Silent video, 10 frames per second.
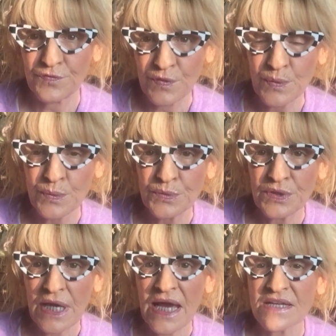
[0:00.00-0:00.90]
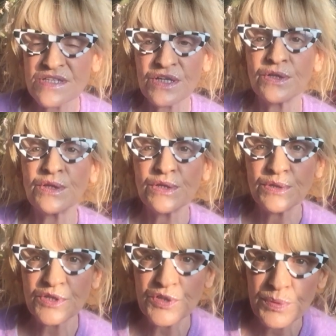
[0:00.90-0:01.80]
food as a
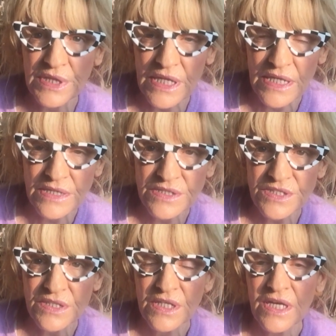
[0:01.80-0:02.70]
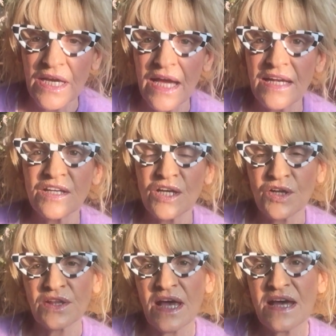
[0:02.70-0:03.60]
nutrient and
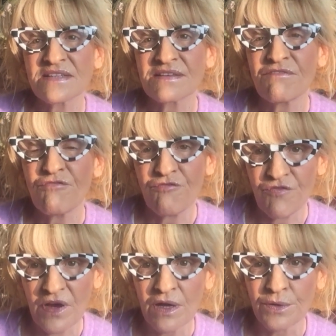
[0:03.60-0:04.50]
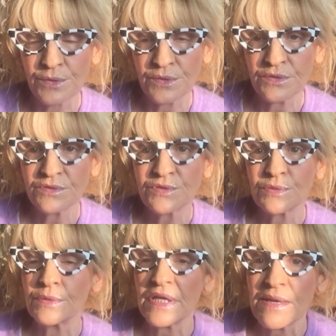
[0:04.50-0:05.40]
not as a filler
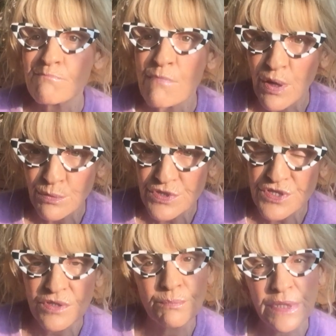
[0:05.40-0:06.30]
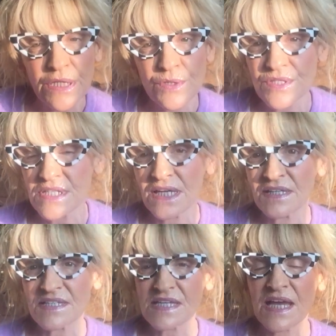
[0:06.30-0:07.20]
to emotion, because that
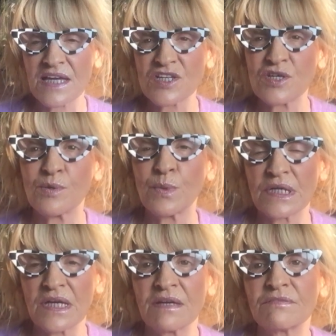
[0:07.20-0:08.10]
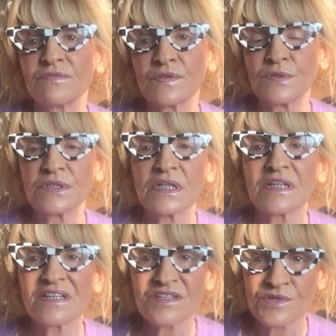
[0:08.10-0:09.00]
is actually what a food
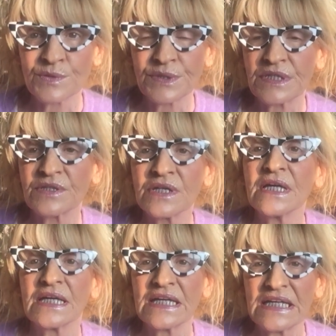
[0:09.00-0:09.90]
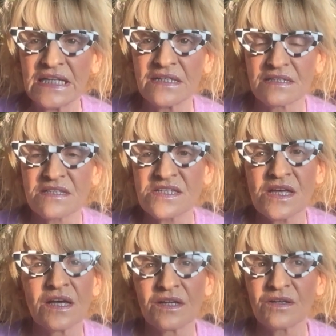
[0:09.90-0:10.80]
disorder is,
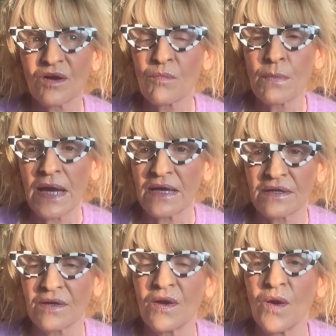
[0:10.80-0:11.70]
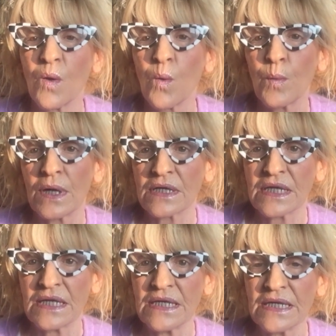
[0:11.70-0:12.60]
no matter what
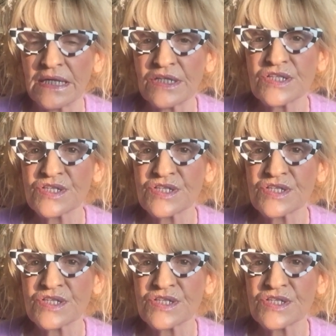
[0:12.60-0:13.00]
kind.